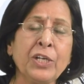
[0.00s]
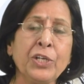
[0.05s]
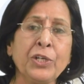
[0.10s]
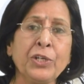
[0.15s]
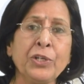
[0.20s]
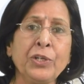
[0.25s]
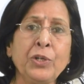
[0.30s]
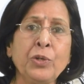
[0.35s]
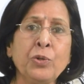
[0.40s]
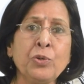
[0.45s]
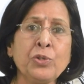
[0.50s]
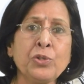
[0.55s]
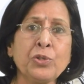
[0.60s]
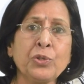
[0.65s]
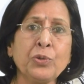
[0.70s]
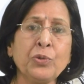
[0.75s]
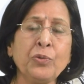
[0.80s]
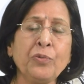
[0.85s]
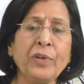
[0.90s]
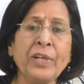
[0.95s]
news
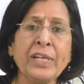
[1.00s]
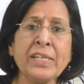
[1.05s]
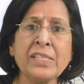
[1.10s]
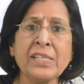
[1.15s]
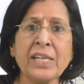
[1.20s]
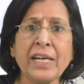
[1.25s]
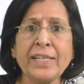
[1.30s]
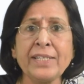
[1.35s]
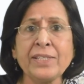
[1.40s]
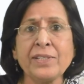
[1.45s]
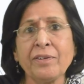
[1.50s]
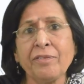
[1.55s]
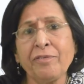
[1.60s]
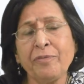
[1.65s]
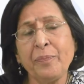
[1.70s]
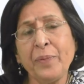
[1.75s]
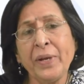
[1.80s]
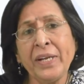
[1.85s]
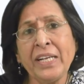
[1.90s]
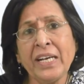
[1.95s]
through various kinds
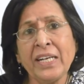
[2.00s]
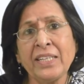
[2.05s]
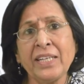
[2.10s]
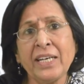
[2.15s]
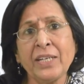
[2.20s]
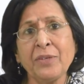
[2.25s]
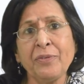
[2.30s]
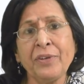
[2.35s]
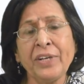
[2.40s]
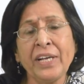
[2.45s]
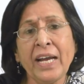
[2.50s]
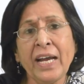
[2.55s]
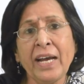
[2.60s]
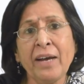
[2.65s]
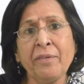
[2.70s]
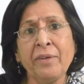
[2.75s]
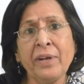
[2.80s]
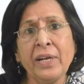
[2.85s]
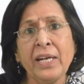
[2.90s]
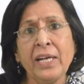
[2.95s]
of media that we
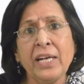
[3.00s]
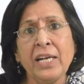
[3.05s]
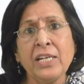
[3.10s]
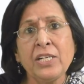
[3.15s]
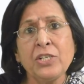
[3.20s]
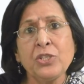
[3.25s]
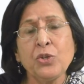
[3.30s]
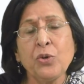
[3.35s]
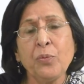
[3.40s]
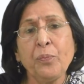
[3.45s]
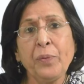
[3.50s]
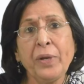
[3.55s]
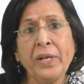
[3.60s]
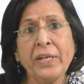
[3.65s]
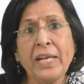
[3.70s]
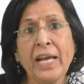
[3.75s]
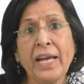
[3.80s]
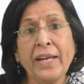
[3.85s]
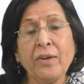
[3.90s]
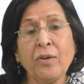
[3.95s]
have. So
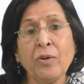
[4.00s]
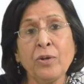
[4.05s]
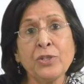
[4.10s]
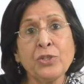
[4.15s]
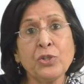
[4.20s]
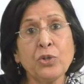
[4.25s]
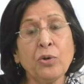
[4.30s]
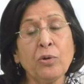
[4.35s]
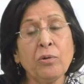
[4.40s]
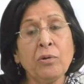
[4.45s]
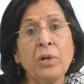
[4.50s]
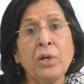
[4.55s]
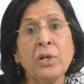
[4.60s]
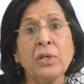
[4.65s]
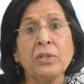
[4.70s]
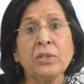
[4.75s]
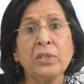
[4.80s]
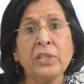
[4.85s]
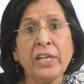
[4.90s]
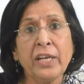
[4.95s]
and also
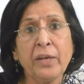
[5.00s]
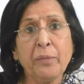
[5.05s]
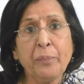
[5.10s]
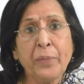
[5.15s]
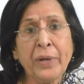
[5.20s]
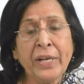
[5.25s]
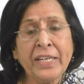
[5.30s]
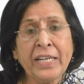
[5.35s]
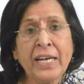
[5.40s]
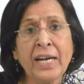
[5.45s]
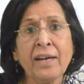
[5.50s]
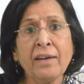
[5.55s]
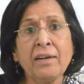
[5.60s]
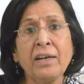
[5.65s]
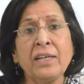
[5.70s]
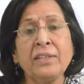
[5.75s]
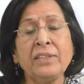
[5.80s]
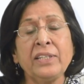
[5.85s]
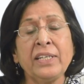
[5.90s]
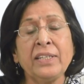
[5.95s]
the
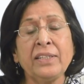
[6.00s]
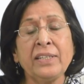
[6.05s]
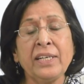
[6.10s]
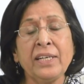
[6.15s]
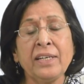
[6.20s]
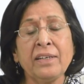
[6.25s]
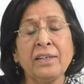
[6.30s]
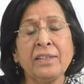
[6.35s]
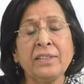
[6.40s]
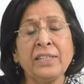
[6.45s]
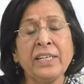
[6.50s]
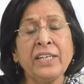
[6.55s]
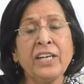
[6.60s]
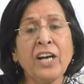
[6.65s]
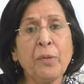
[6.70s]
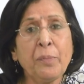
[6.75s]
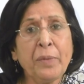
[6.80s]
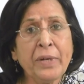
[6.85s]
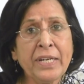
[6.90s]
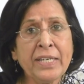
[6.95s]
media, the
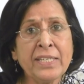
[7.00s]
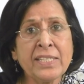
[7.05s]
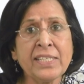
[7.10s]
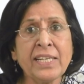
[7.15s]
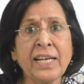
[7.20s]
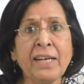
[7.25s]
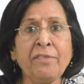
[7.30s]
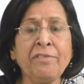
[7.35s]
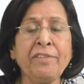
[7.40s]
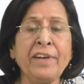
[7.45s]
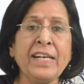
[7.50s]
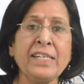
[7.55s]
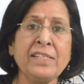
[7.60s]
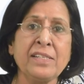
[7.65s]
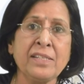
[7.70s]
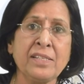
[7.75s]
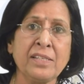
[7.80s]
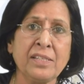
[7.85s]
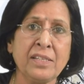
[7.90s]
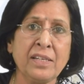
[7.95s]
government itself has
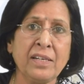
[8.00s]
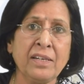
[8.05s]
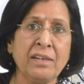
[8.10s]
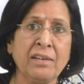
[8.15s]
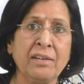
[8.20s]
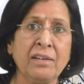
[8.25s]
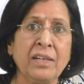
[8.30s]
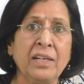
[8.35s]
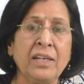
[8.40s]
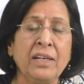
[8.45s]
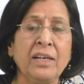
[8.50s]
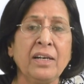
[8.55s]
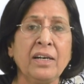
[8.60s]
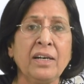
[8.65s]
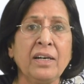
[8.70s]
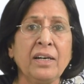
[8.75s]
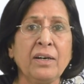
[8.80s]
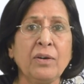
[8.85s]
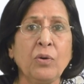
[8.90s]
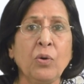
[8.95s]
its
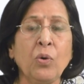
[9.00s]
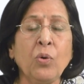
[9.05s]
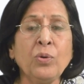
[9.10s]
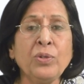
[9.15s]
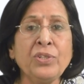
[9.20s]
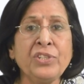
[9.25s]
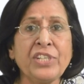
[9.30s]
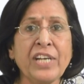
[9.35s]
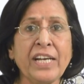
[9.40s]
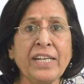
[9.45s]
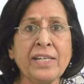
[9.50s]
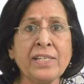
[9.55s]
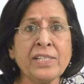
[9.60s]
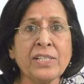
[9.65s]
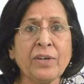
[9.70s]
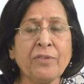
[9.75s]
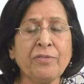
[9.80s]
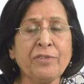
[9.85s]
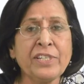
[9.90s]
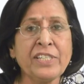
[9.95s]
own channels
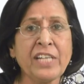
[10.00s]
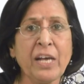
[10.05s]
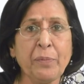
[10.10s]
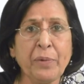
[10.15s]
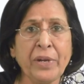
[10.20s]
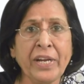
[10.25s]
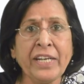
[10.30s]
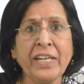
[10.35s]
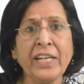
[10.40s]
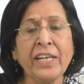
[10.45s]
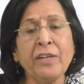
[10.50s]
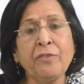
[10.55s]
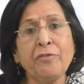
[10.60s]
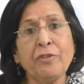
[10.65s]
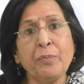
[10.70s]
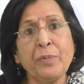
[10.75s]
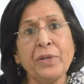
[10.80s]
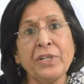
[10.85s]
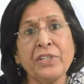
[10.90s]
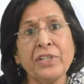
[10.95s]
of disseminating
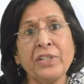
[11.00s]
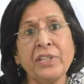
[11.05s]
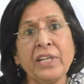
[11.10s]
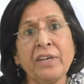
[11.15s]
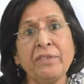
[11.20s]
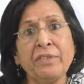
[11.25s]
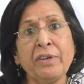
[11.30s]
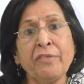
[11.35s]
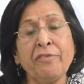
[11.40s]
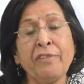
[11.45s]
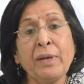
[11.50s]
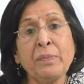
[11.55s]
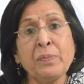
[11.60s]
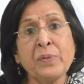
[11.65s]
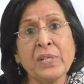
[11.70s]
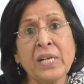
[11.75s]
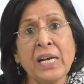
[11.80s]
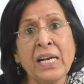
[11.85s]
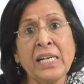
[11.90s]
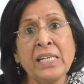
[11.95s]
information. They have their
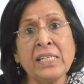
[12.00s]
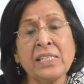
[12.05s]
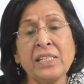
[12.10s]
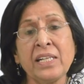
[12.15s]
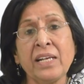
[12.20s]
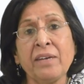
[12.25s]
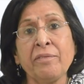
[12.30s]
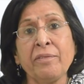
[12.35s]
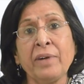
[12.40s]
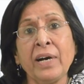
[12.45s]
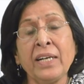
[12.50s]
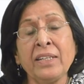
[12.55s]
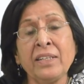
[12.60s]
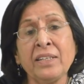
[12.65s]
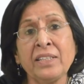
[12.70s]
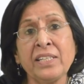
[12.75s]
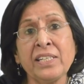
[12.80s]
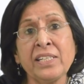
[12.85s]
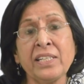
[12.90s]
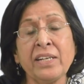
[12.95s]
websites, they have other
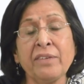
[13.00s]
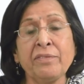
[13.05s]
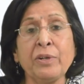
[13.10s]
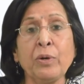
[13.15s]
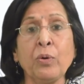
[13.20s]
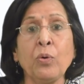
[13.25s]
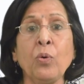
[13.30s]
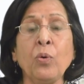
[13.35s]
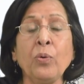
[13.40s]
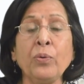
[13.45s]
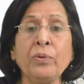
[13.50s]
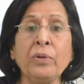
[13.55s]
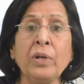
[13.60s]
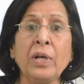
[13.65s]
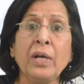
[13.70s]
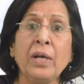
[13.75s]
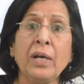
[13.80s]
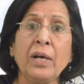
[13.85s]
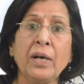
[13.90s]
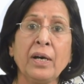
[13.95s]
things, they have their own
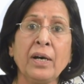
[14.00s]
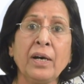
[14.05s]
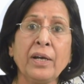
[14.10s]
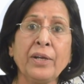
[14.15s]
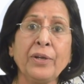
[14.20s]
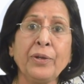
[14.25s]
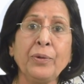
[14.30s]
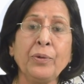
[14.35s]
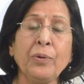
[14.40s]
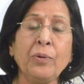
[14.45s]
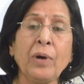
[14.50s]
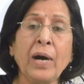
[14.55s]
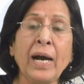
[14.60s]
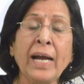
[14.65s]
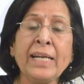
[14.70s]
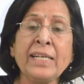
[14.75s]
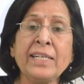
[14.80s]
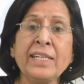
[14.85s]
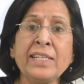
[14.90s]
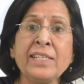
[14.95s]

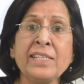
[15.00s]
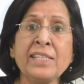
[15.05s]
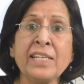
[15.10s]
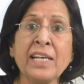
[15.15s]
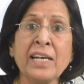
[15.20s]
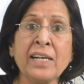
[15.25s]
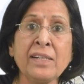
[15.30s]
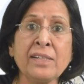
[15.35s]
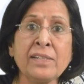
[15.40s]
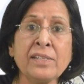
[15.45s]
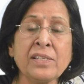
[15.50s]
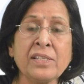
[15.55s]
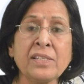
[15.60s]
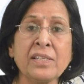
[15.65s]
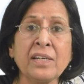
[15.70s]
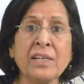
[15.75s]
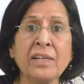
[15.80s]
IT cells